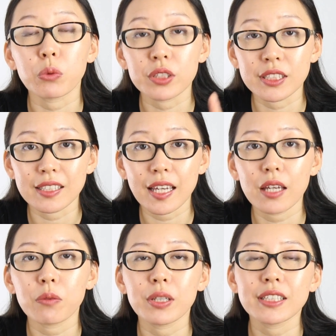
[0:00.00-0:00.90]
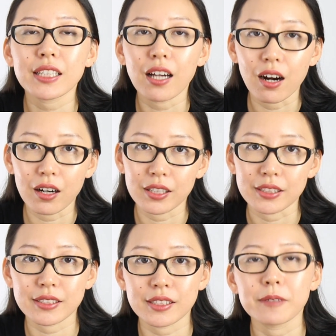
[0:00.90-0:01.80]
will stay with the
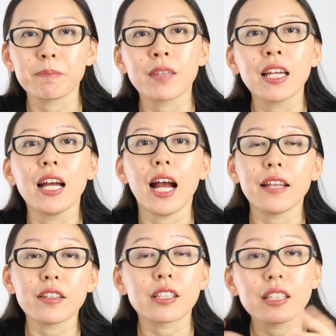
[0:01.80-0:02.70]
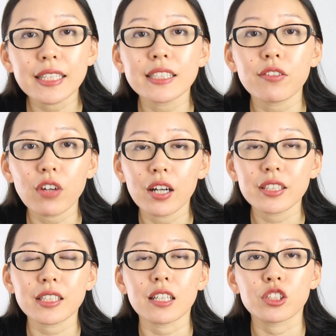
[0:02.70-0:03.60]
artists and the list of
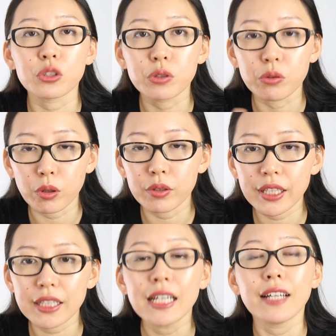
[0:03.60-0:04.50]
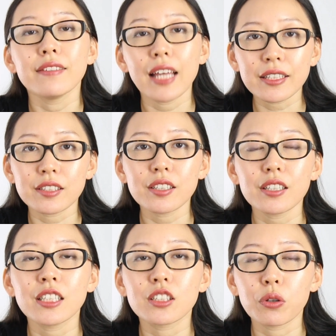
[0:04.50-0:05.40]
artists are still growing. Next
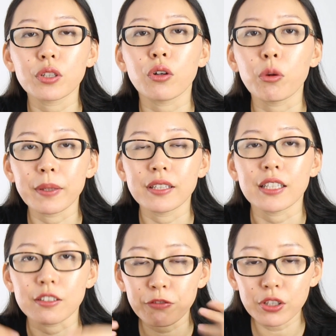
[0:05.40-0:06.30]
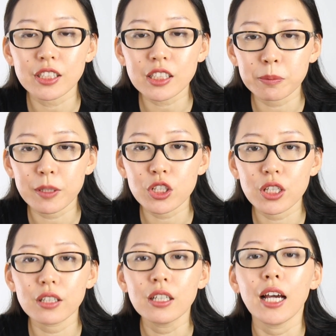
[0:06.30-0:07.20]
year he's going to open his first
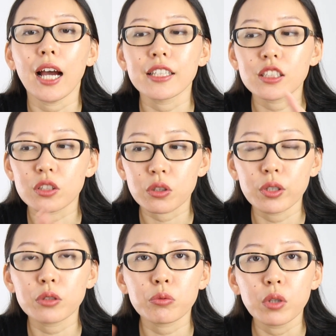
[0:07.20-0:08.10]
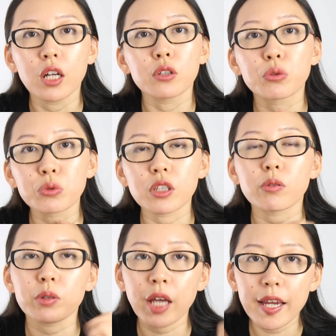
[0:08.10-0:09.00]
exhibition and he's going to do the
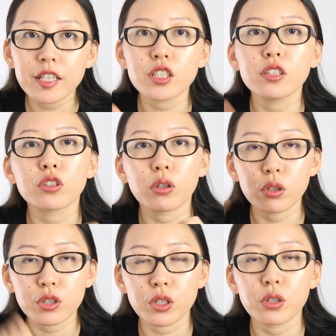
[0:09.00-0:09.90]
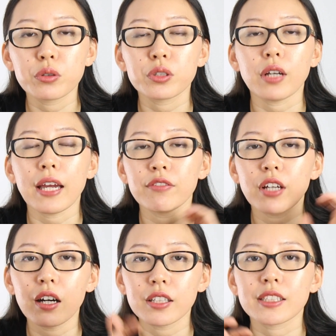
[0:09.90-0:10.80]
rotation solo shows so
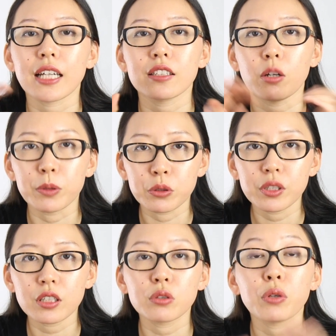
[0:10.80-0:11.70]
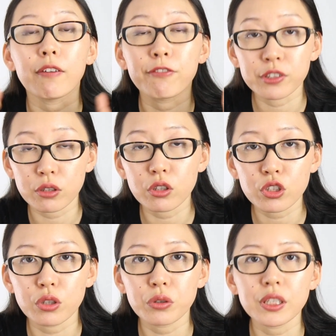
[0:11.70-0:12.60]
every artist gets opportunity to have solo
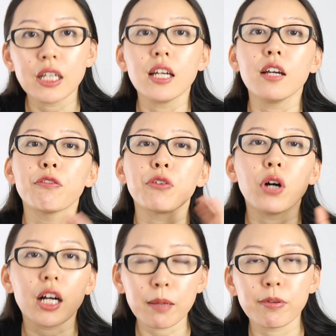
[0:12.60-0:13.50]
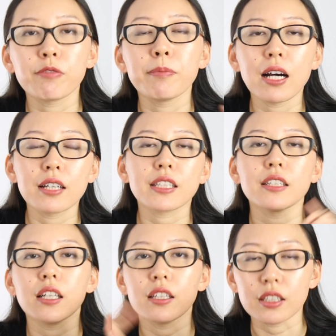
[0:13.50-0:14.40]
shows for a couple of months
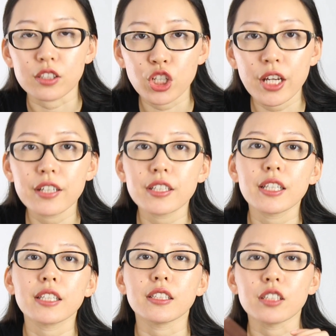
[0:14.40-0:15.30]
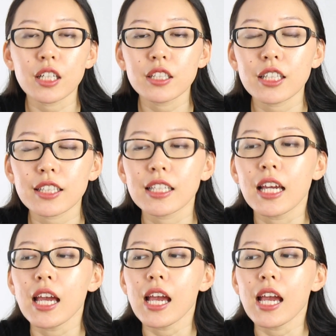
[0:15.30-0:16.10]
and then it changes and changes.